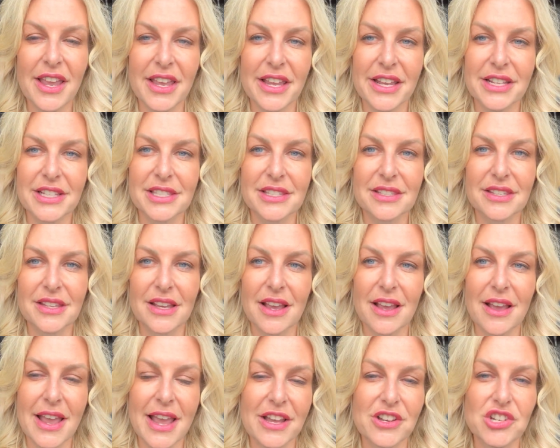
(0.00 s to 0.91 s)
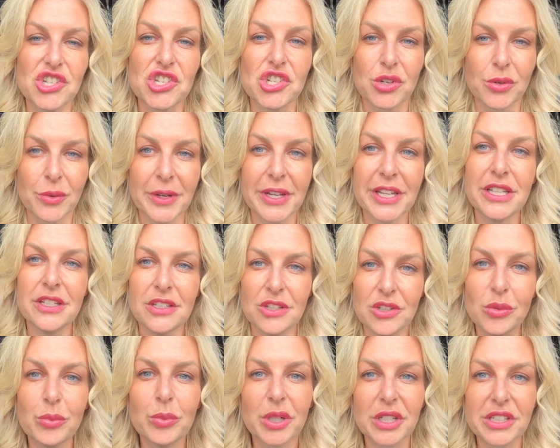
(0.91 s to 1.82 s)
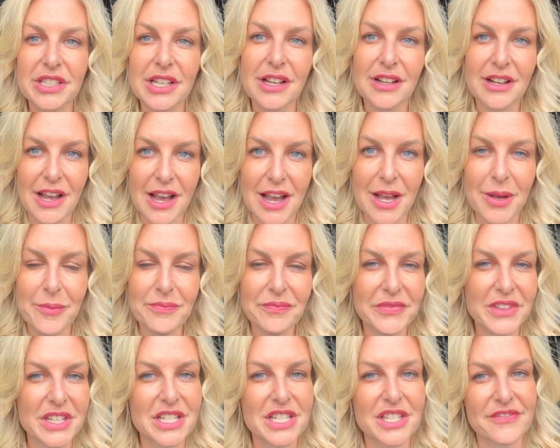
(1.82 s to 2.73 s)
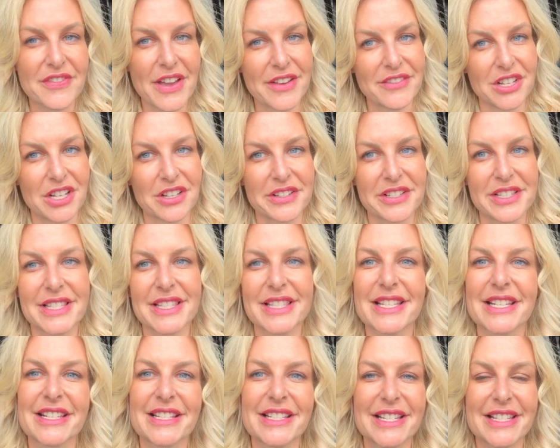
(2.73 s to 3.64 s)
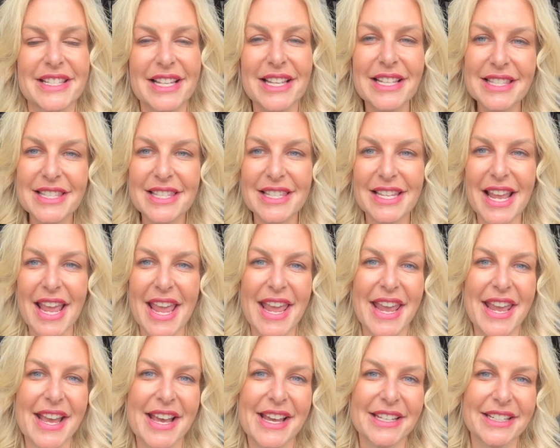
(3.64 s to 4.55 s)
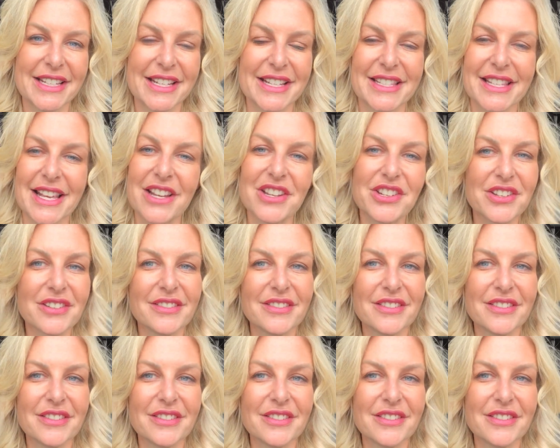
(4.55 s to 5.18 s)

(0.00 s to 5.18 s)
It's at joynewbook.com. It's $5.60, and it's at